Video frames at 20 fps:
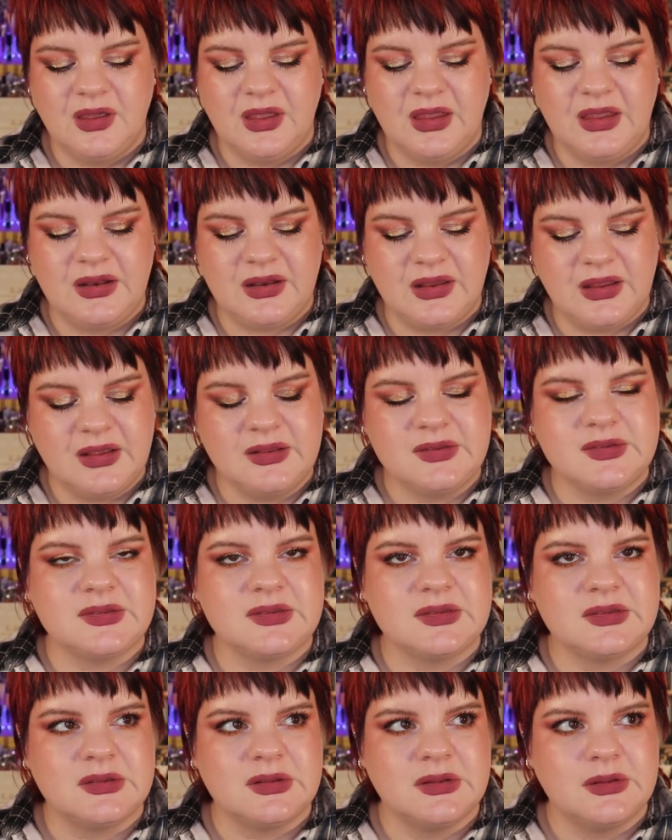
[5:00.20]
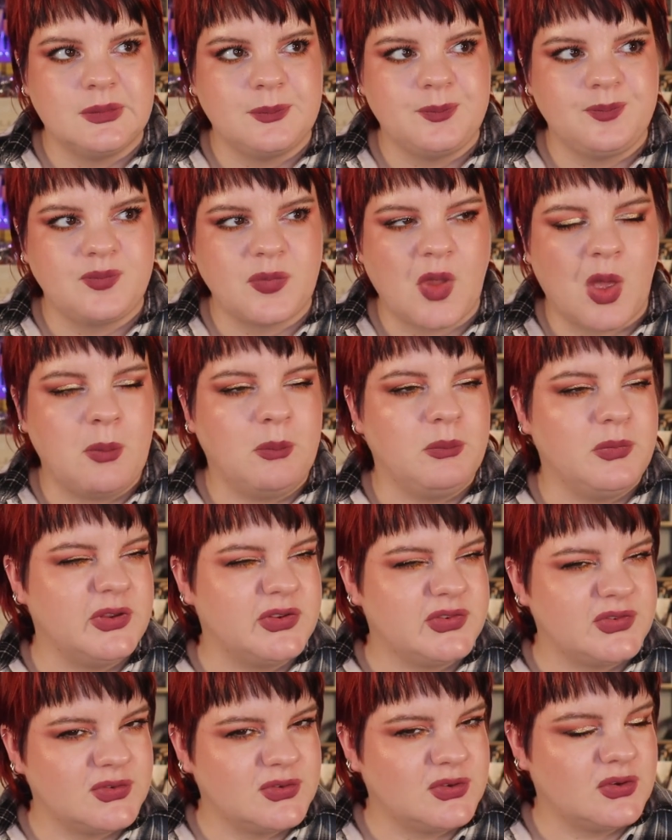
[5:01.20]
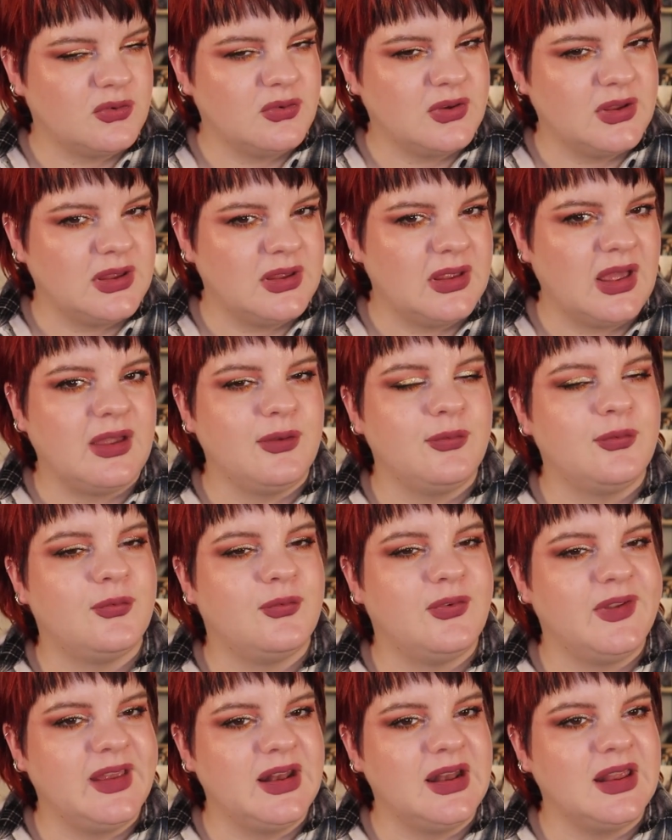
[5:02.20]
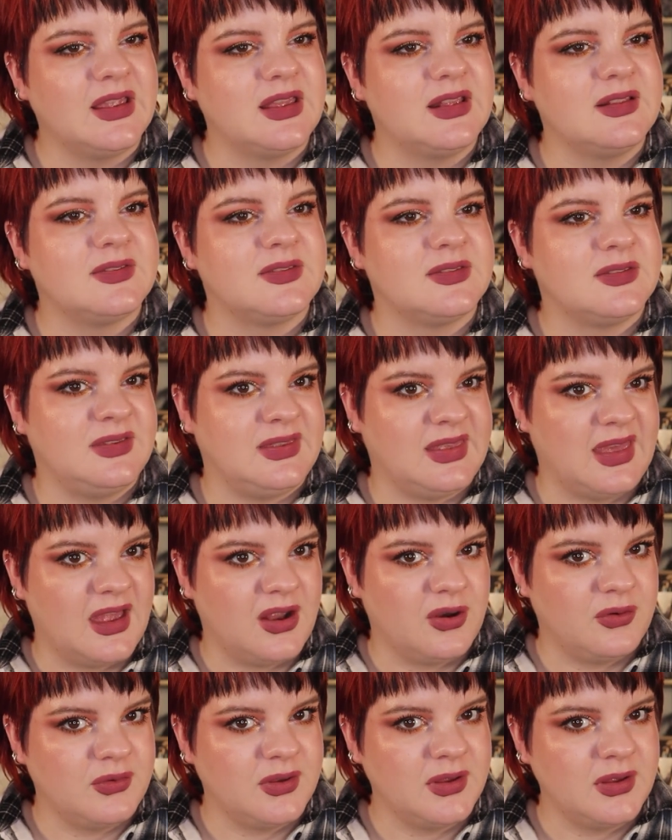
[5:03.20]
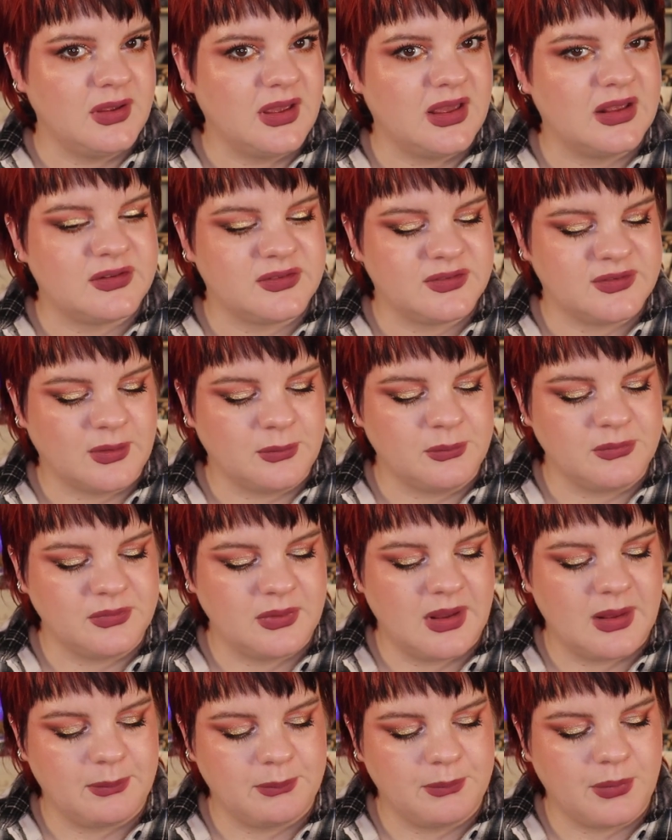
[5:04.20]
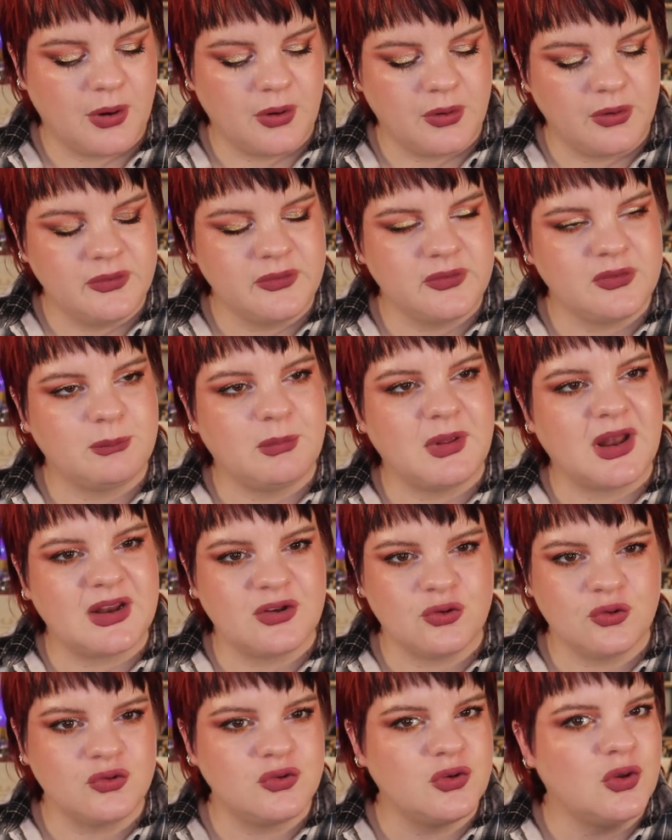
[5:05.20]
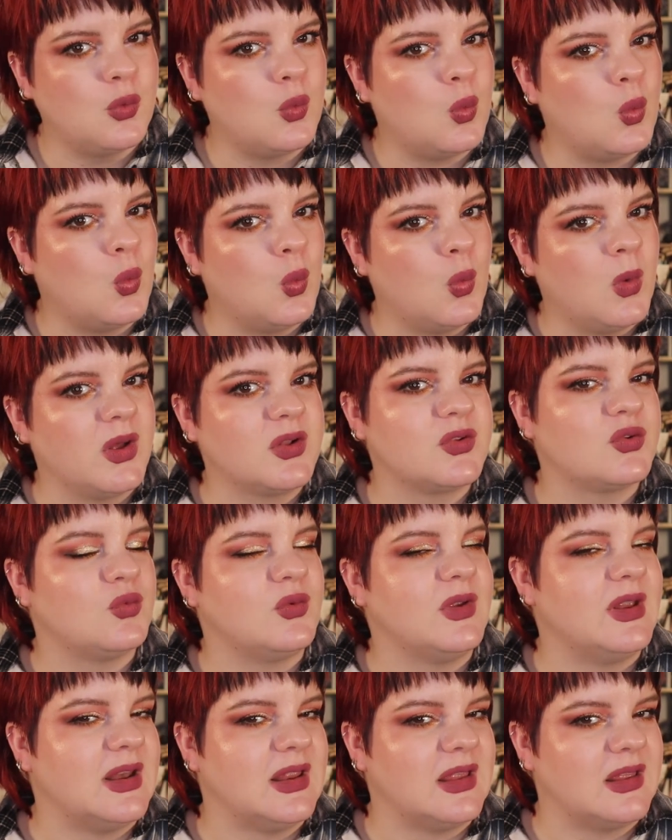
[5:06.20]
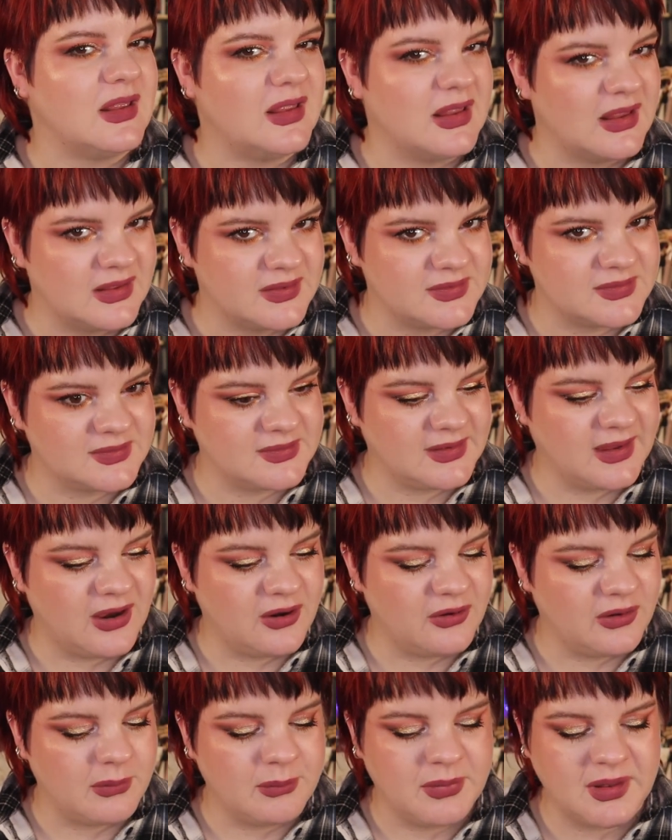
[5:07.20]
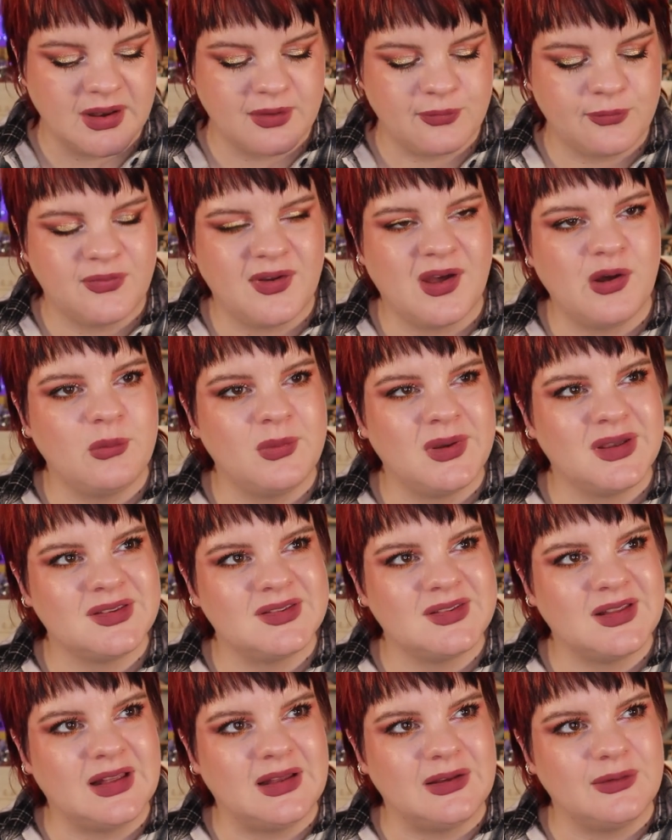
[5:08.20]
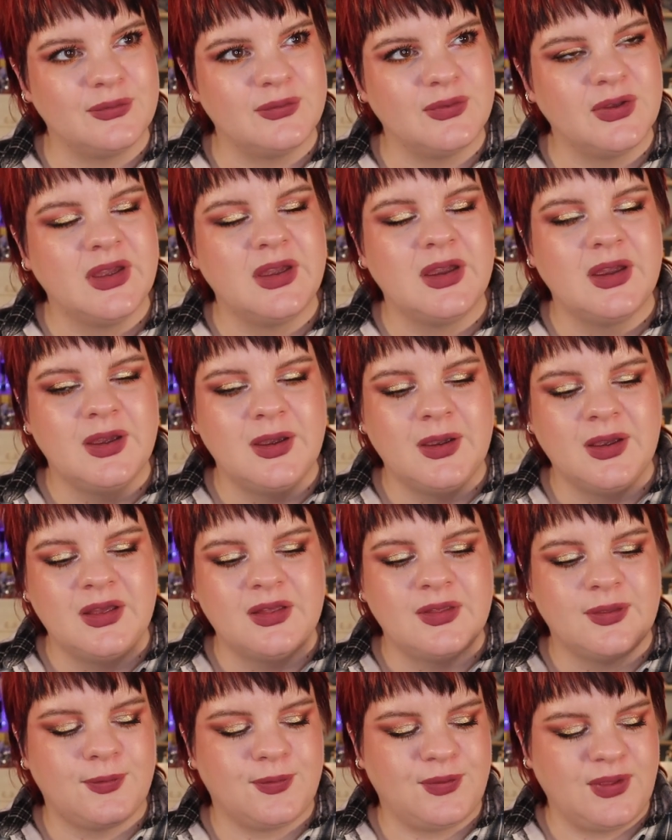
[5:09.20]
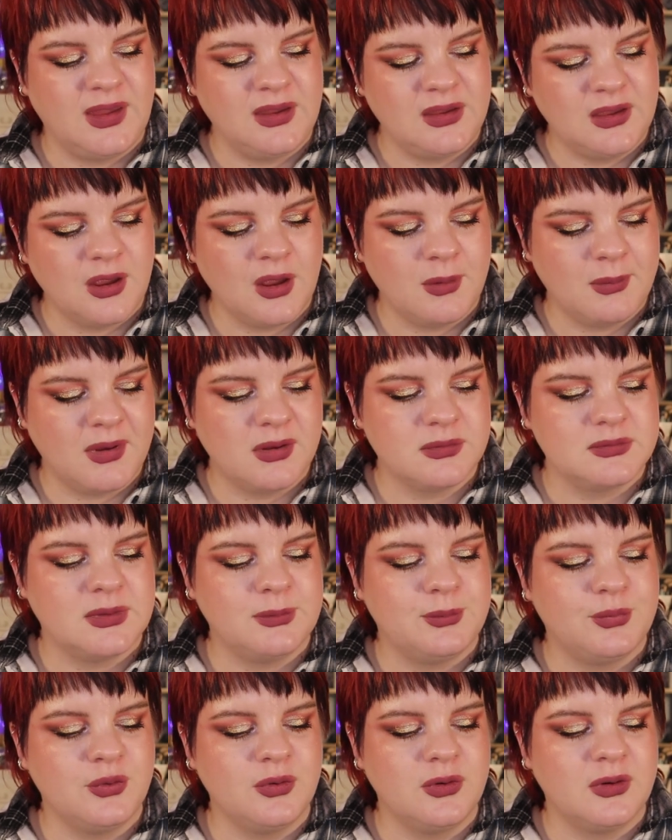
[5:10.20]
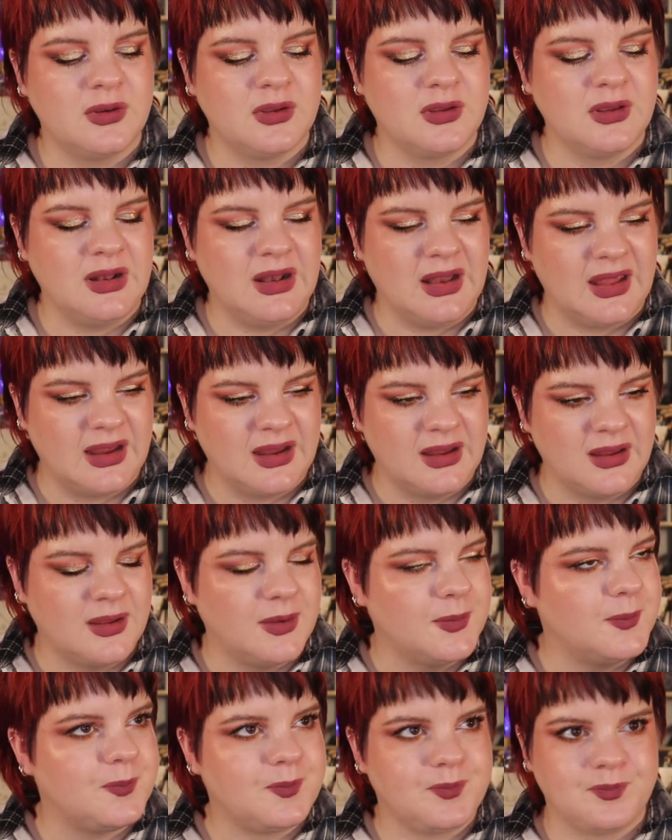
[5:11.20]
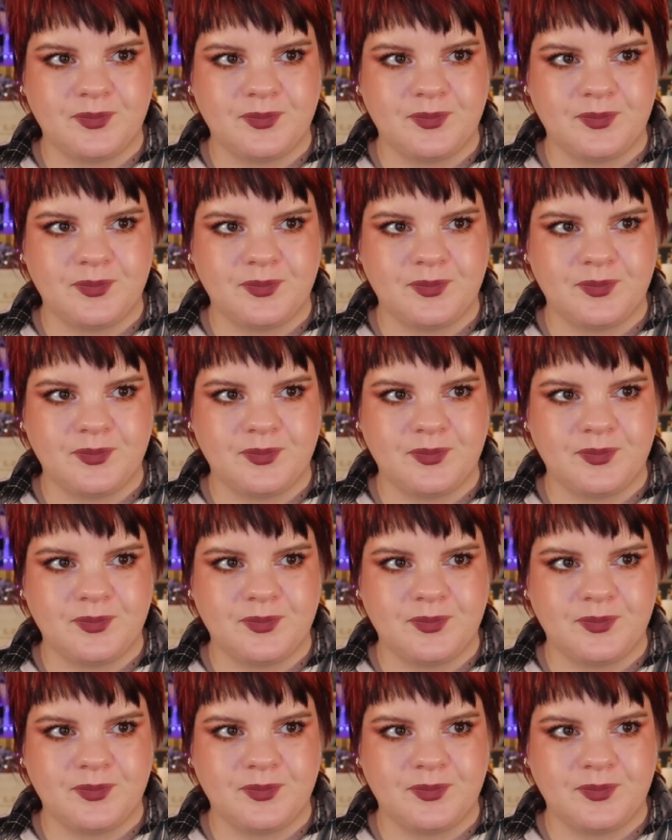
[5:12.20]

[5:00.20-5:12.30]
It is a mystery. I feel like it's scary at parts, but I don't know what really is scary. But I found myself thinking about the book, like